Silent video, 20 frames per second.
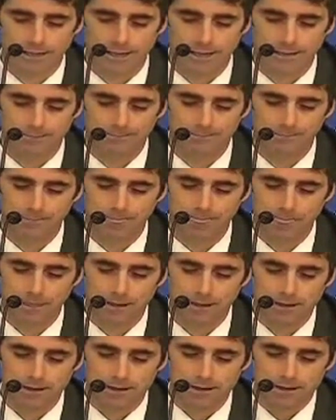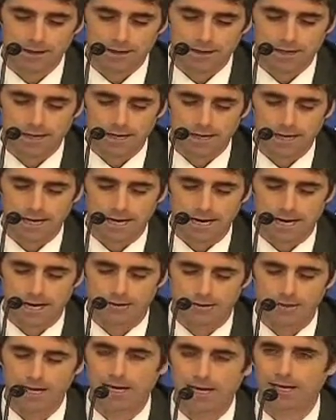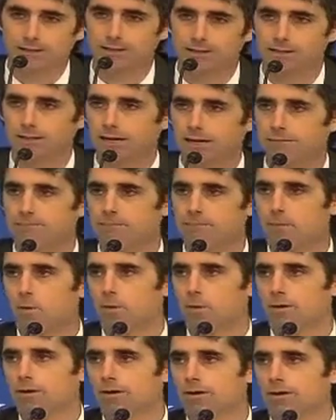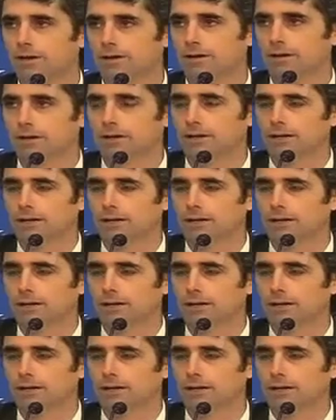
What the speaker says: I think it's important,